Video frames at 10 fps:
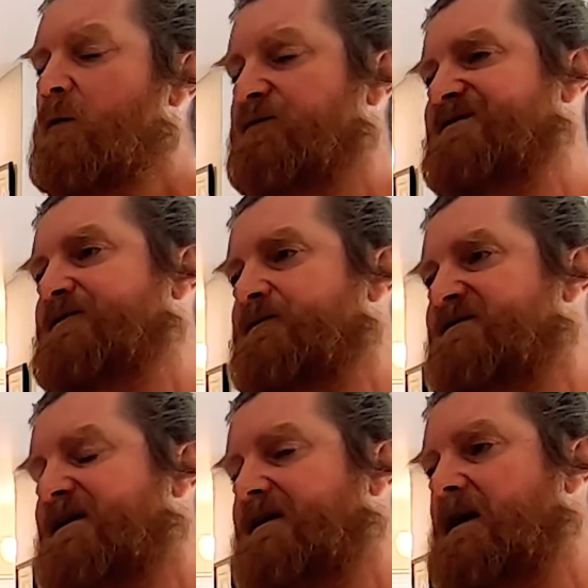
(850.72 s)
with
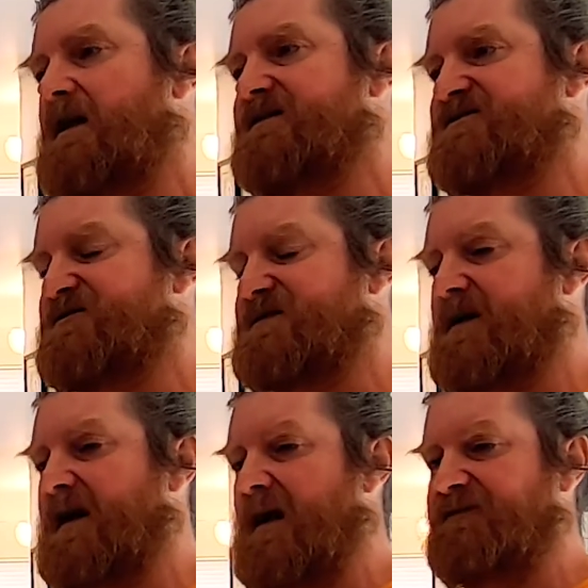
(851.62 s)
certain technologies, you
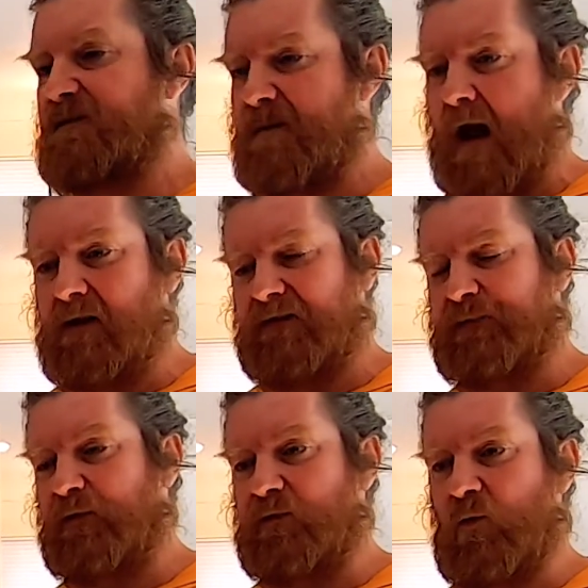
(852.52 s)
kind of have to
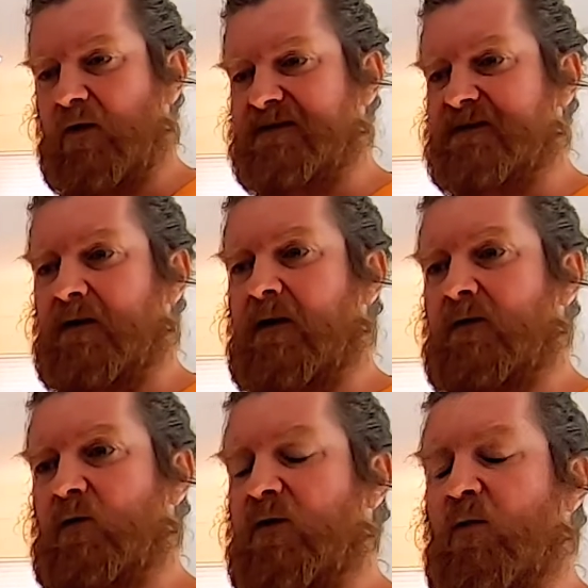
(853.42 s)
balance. What
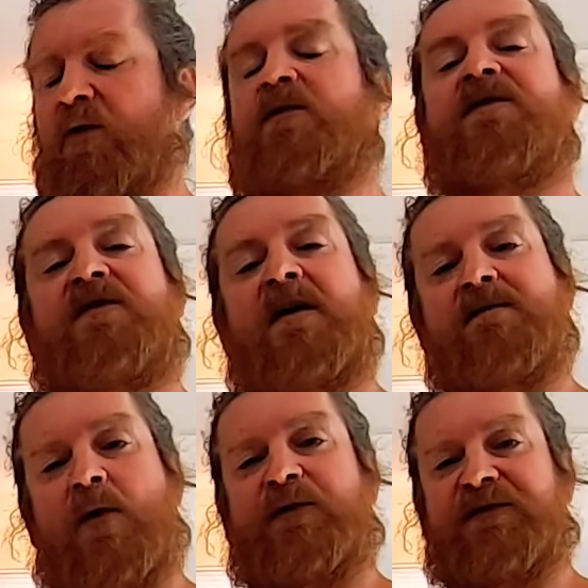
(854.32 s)
do we
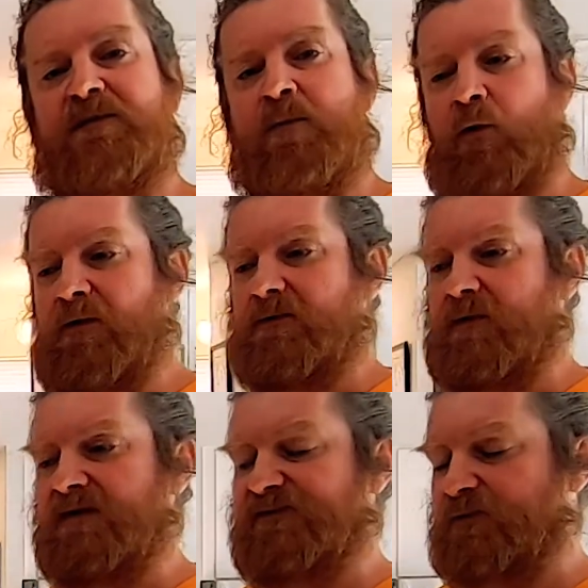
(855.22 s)
find most important,
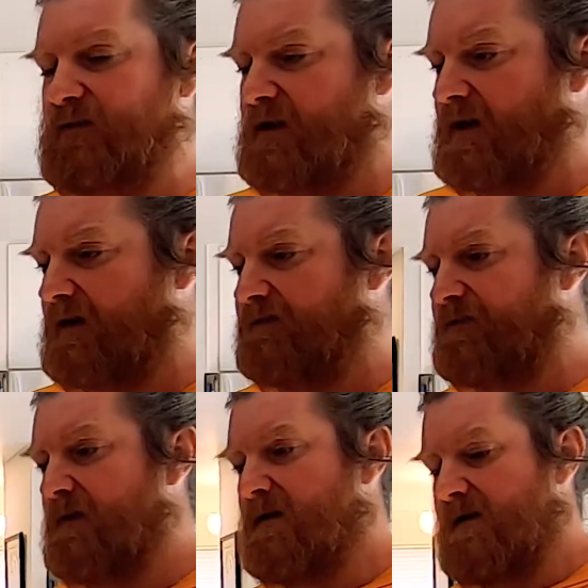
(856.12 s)
right? Do we
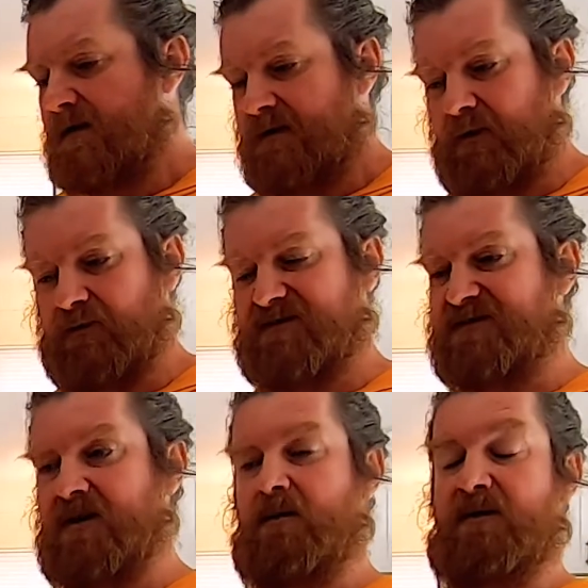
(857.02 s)
have,
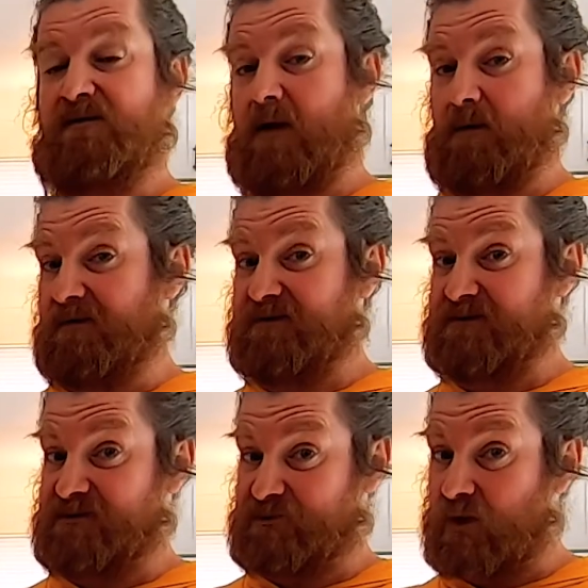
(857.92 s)
some environmental
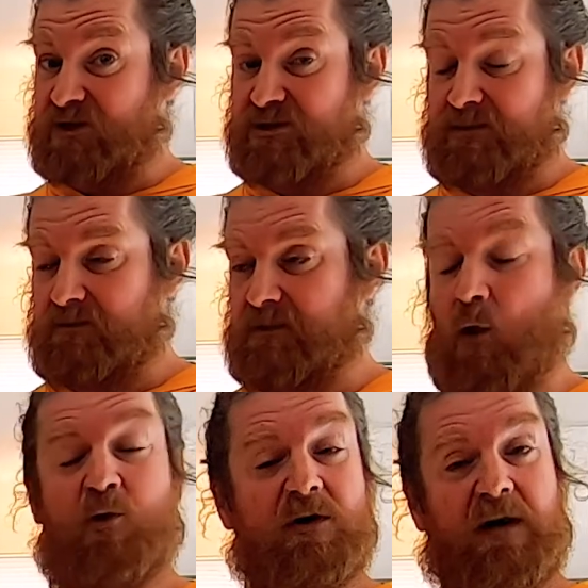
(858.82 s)
destruction,
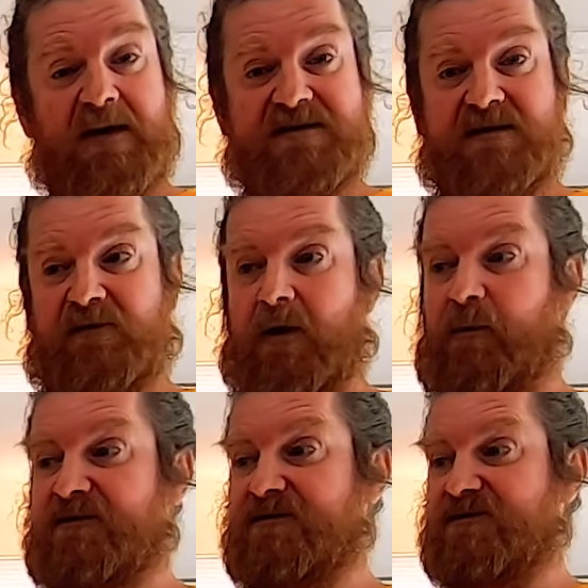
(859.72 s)
localized
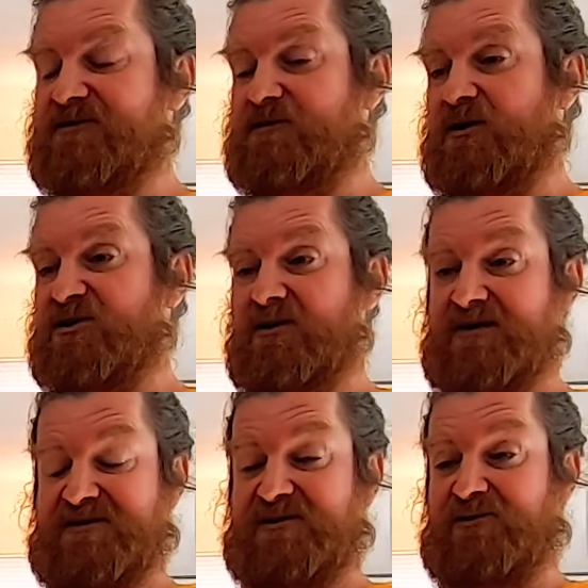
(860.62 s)
environmental destruction
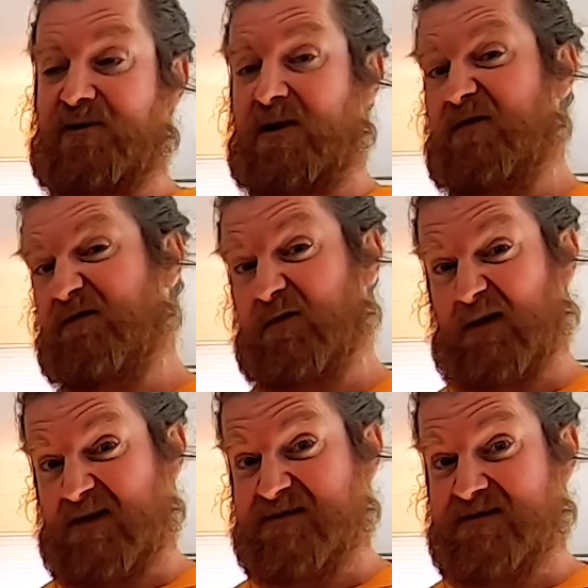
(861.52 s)
as a trade-off for
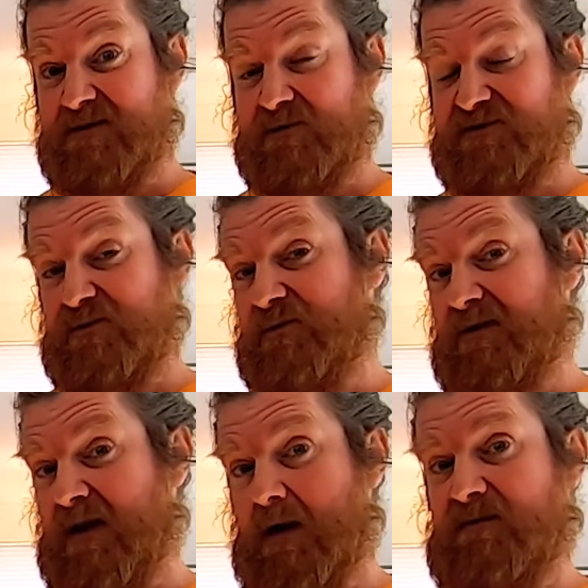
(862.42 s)
less CO2 in
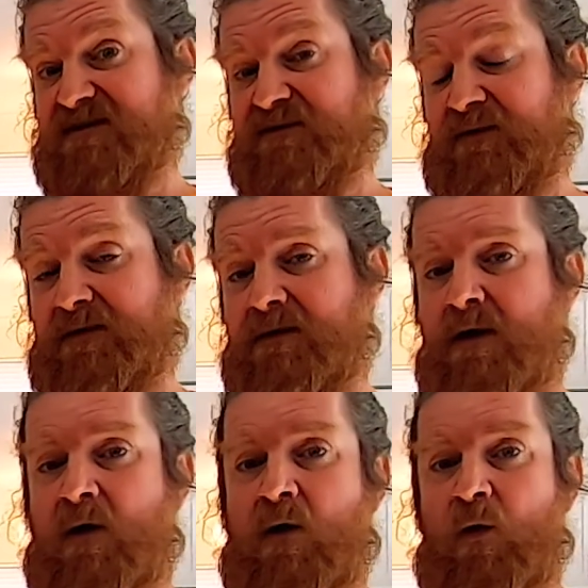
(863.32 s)
the atmosphere?
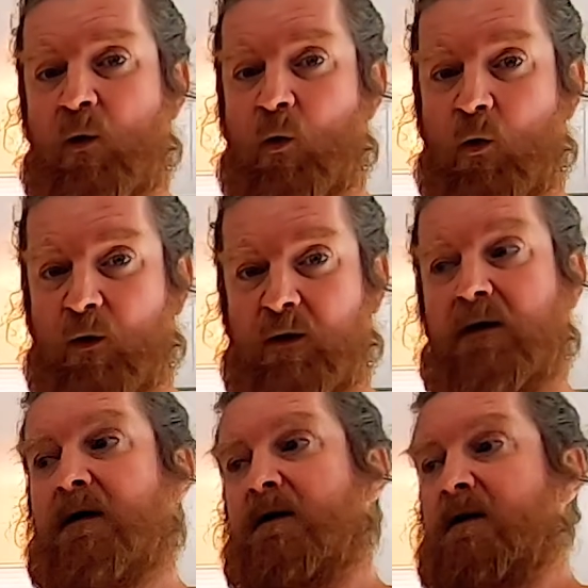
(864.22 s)
Or